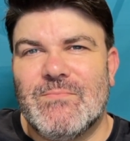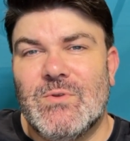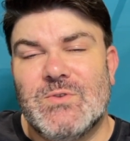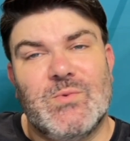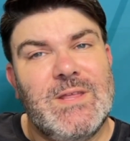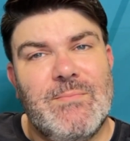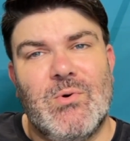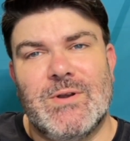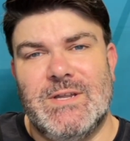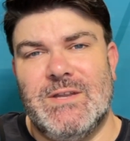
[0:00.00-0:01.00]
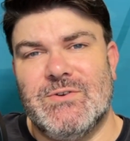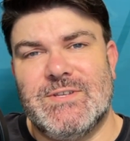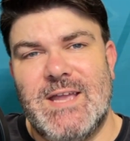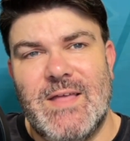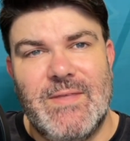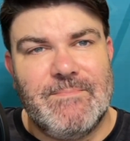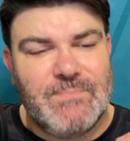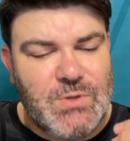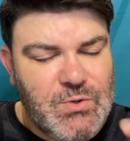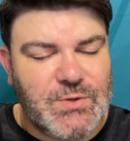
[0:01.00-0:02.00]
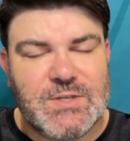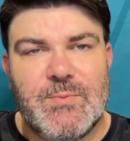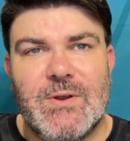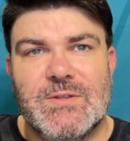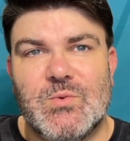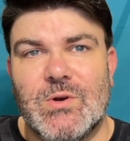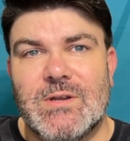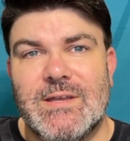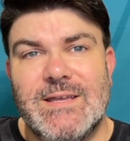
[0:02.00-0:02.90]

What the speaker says: Well, it's really important to understand that user experience work